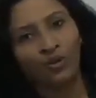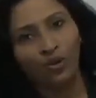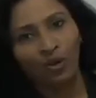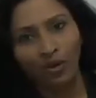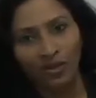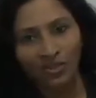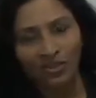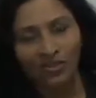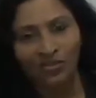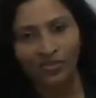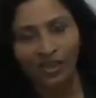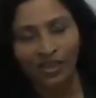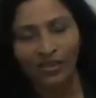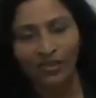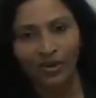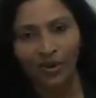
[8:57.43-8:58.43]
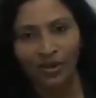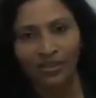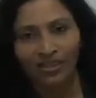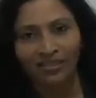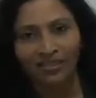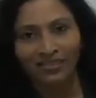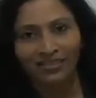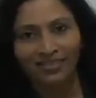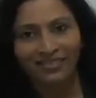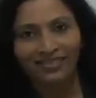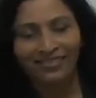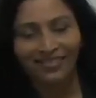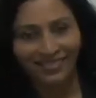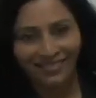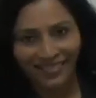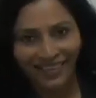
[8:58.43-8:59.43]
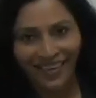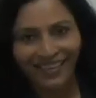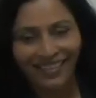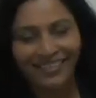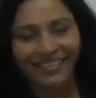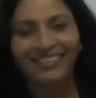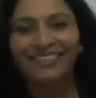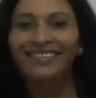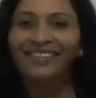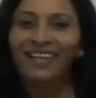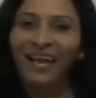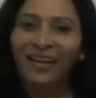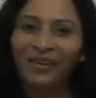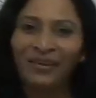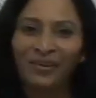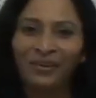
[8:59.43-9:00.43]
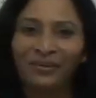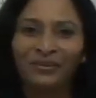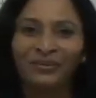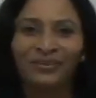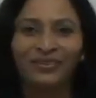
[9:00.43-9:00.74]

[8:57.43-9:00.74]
concentrate on. Right? Thank you.